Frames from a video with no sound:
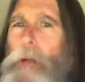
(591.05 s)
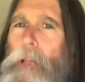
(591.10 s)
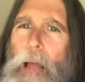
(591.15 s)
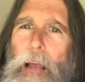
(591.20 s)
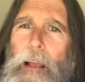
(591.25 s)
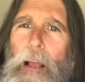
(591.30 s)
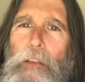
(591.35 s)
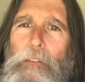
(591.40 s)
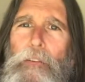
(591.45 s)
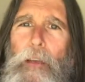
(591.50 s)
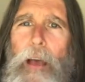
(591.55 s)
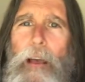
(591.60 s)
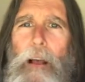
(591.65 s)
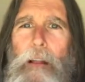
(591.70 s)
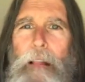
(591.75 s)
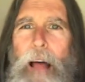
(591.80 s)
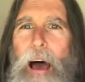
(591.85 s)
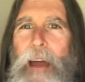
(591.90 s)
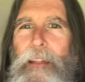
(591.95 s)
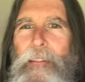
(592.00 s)
But like I say,
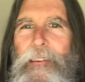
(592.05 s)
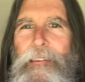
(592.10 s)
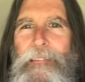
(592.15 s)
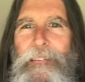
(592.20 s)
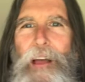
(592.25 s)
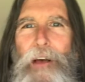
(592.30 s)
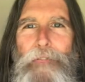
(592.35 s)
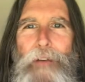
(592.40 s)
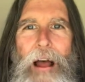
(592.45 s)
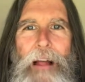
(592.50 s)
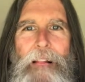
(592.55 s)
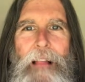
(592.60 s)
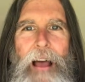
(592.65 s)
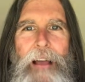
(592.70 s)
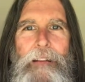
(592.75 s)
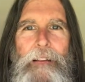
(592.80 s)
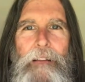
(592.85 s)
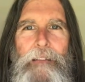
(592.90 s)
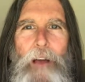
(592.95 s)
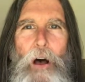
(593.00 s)
a lot of the stuff I
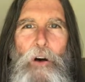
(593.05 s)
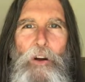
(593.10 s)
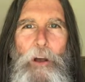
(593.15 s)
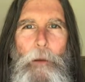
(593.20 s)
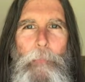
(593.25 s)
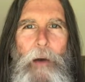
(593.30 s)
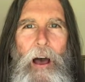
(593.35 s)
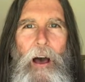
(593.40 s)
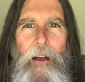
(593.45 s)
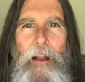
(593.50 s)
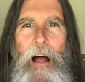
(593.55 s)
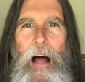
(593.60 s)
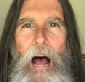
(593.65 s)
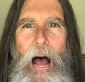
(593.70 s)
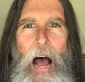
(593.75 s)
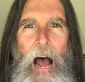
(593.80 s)
like to talk about,